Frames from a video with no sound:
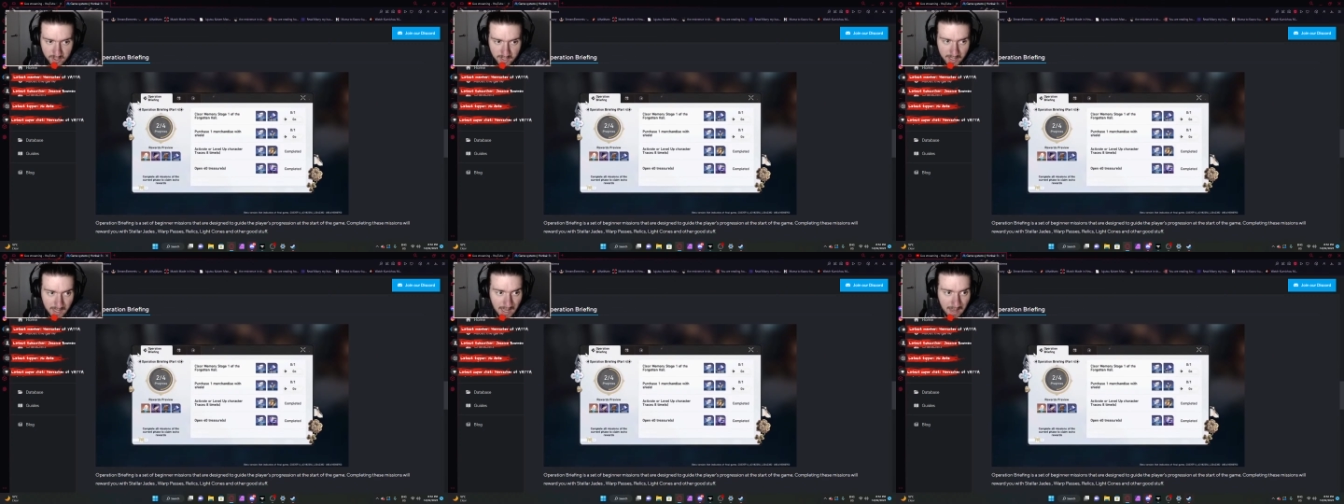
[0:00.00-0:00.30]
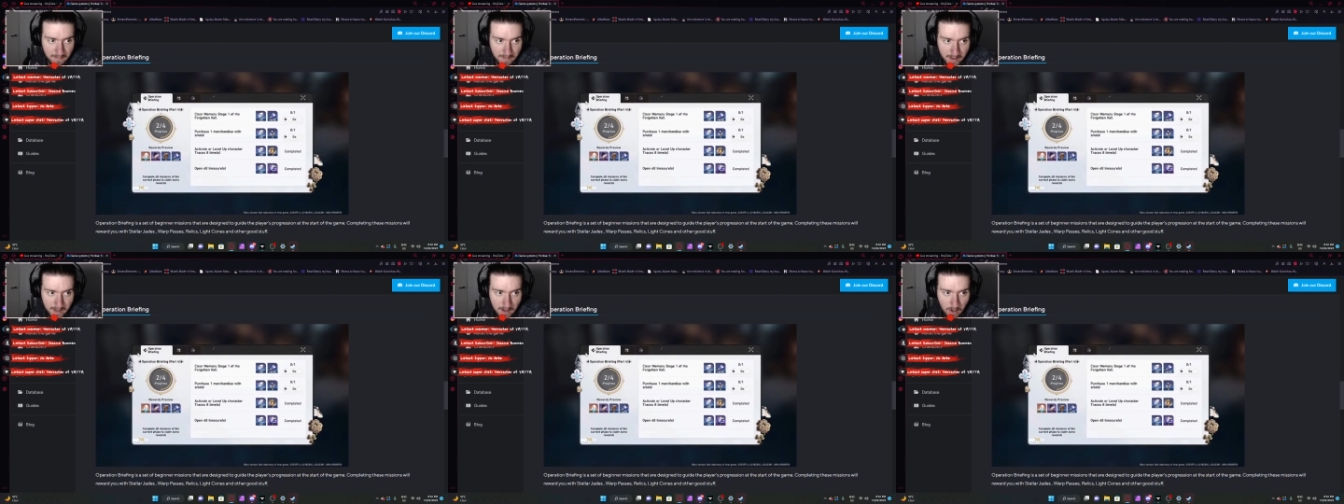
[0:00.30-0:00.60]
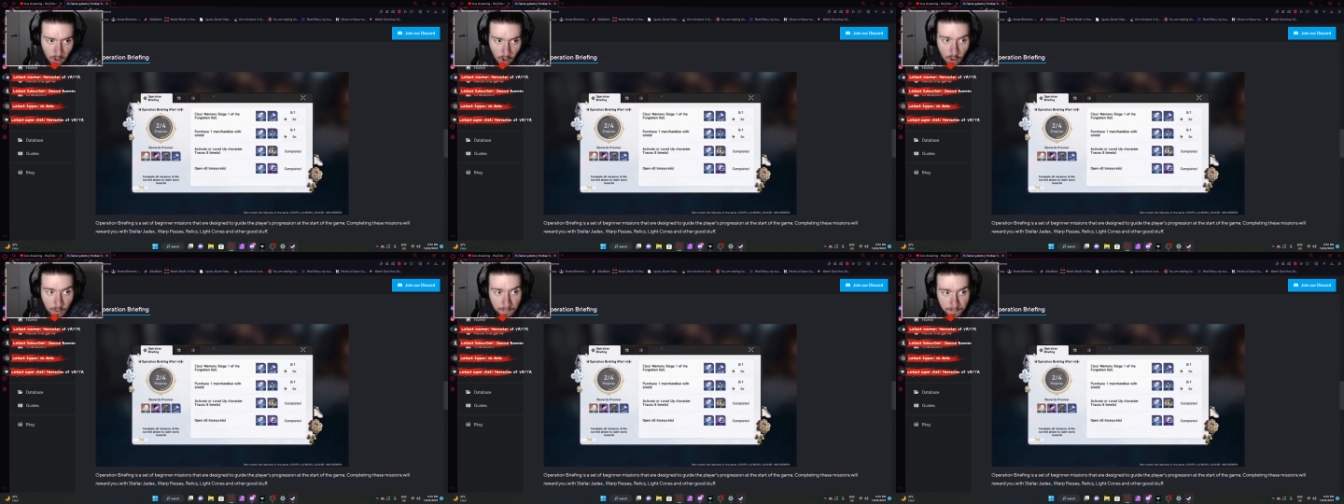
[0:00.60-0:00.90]
they have a
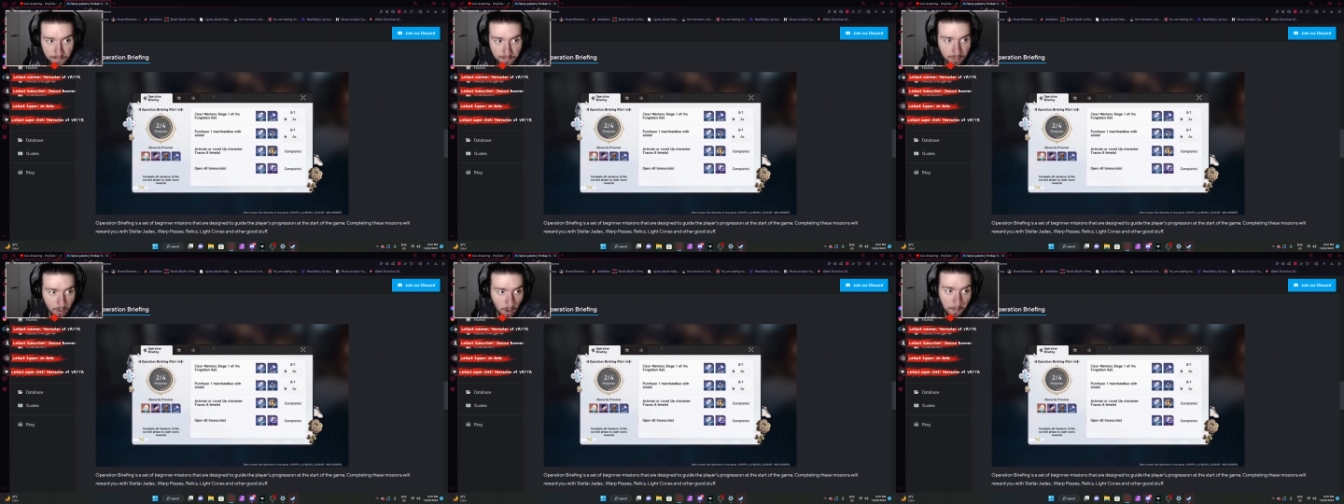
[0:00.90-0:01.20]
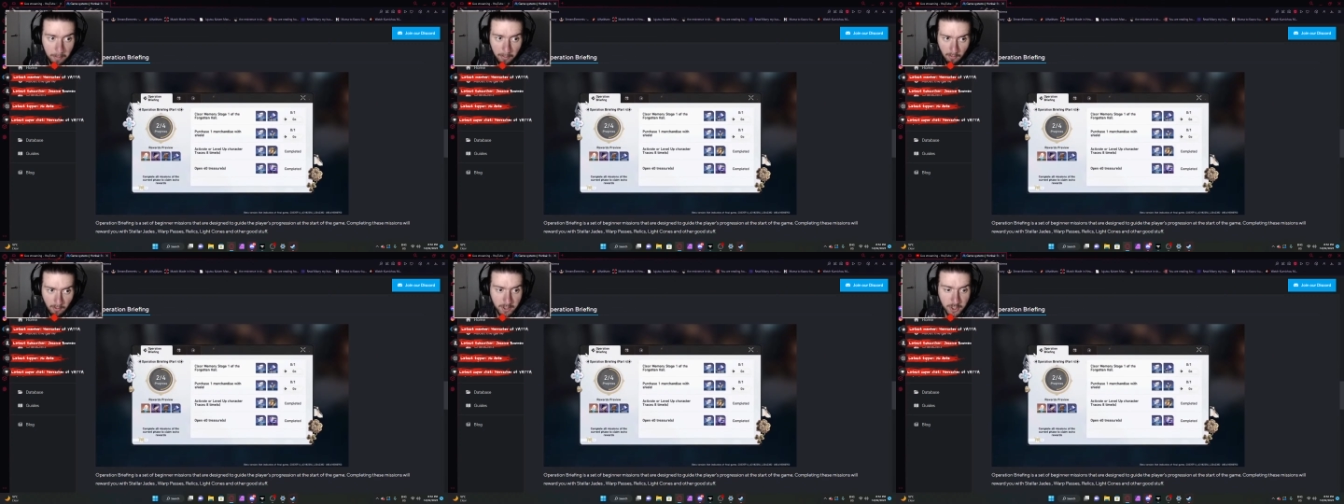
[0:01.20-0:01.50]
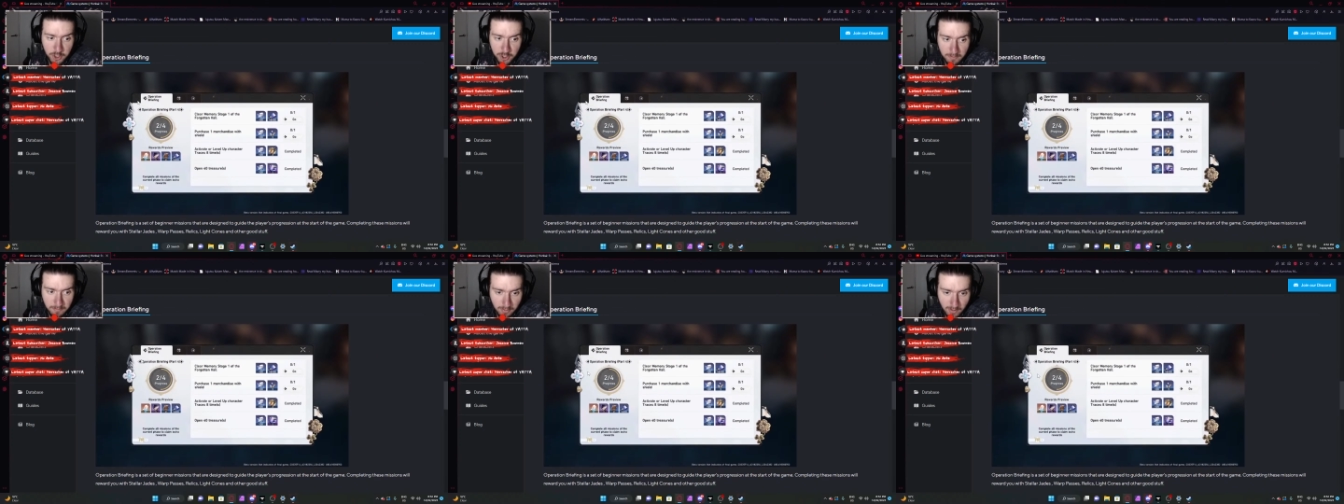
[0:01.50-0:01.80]
op-
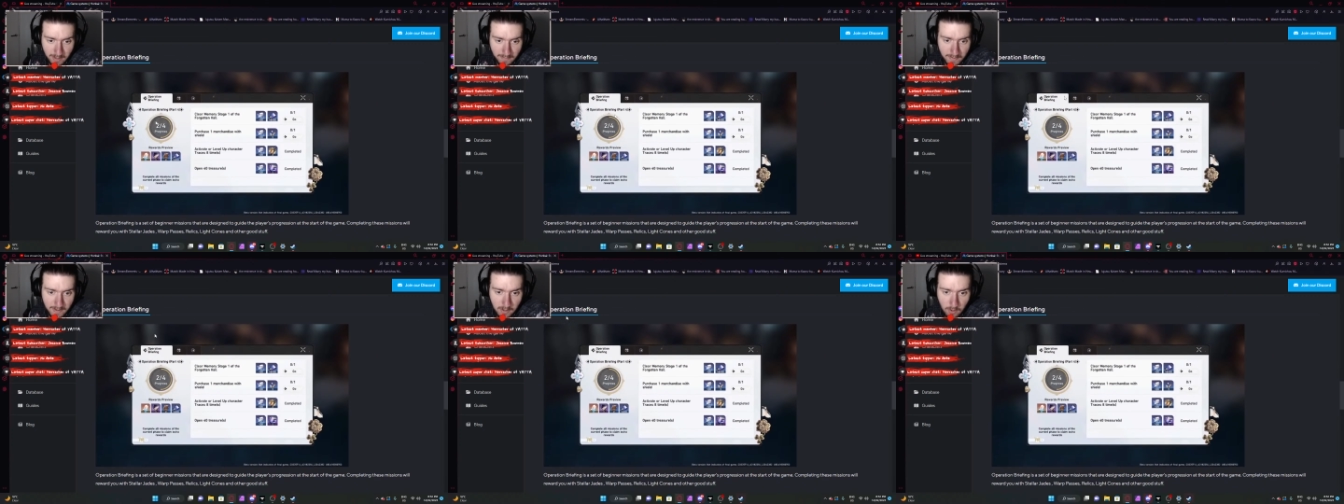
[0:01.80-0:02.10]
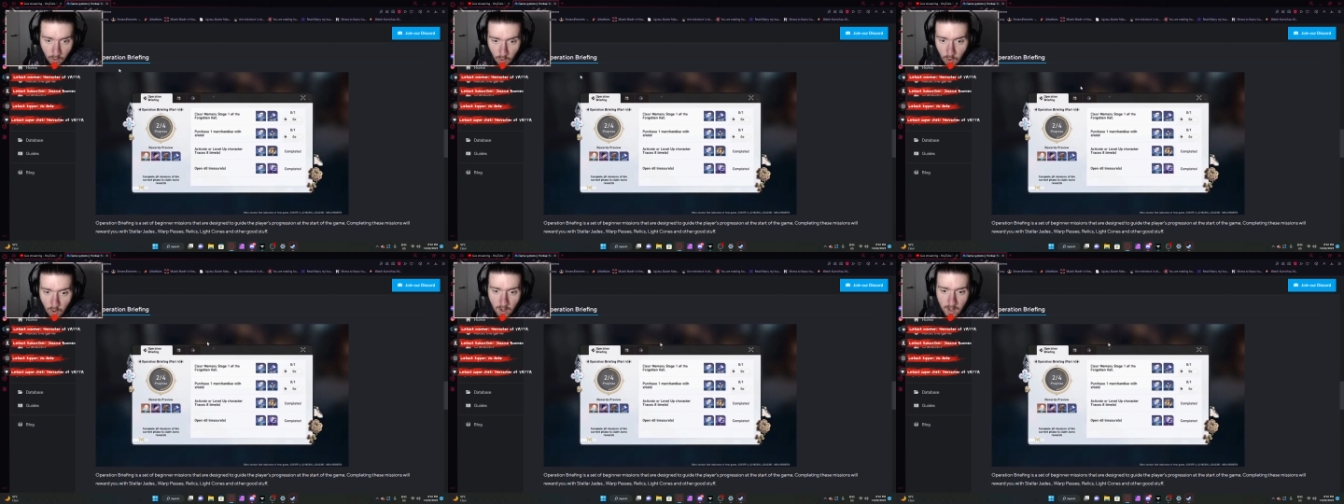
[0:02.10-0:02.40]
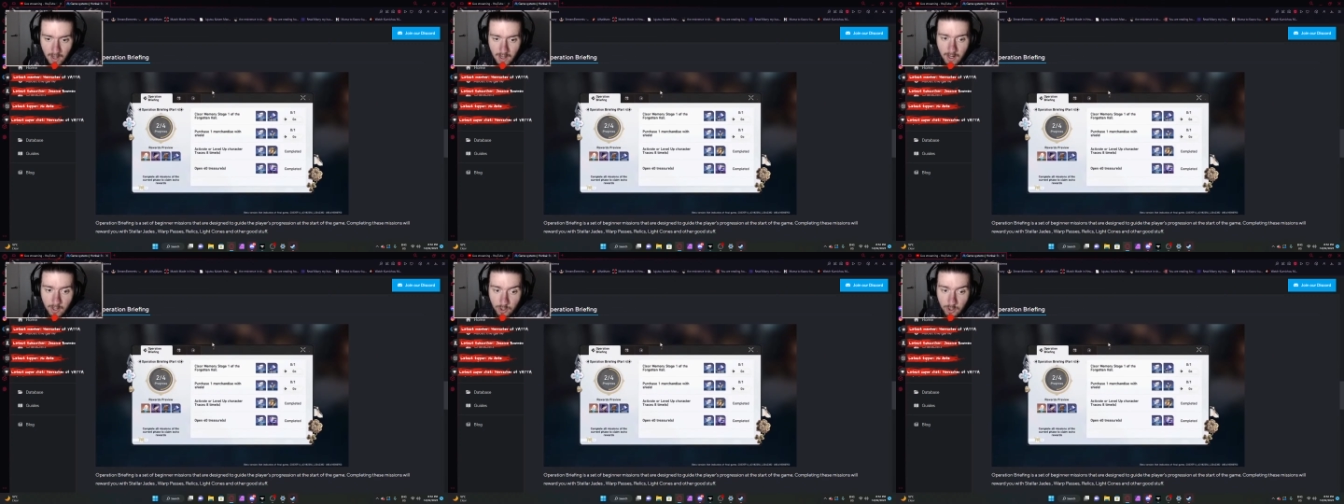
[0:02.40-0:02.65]
operation briefing or